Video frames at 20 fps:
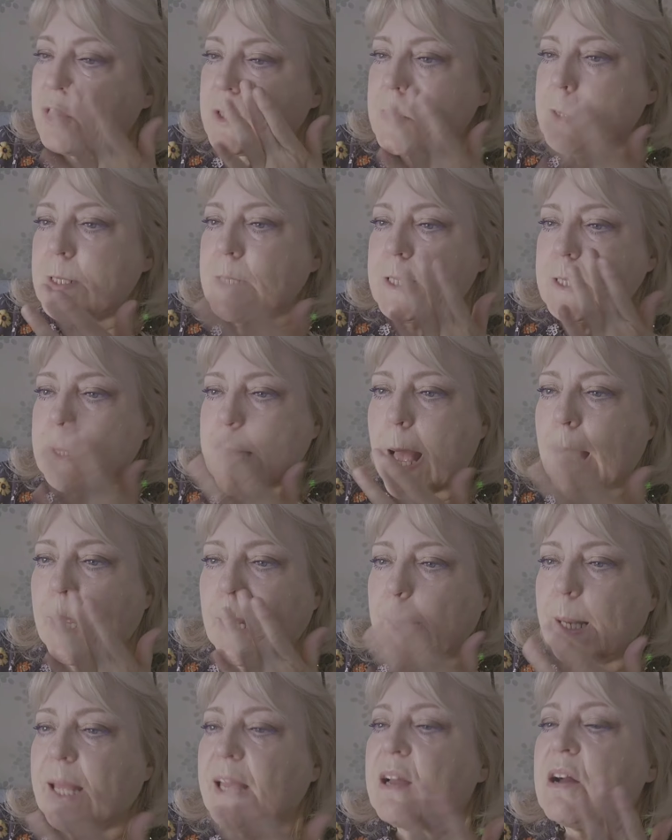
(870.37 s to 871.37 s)
just
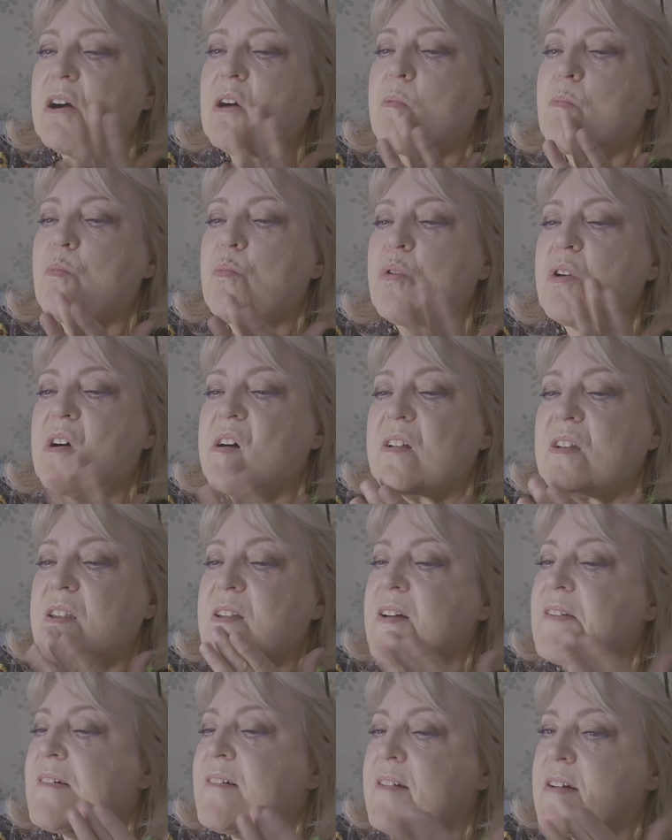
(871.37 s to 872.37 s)
exactly on
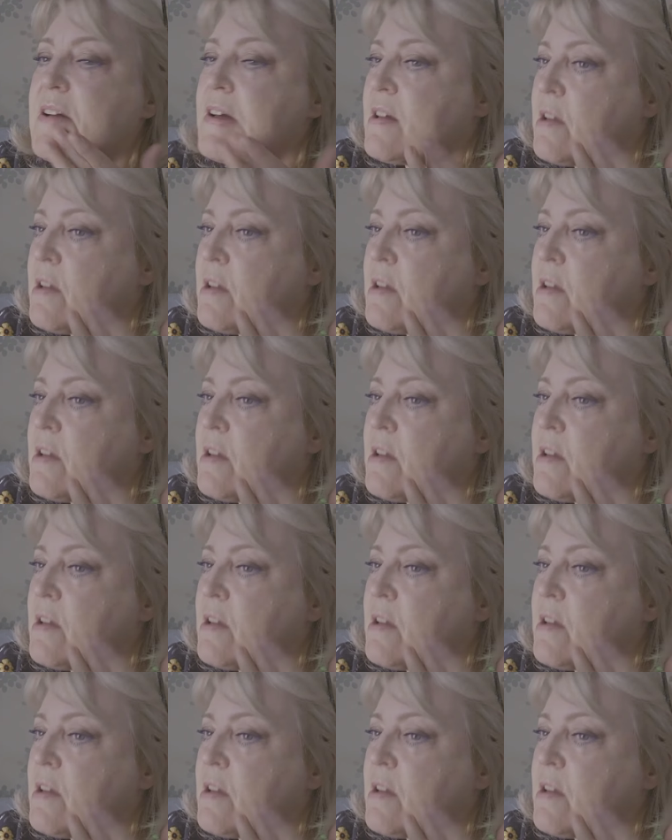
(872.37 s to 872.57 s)
one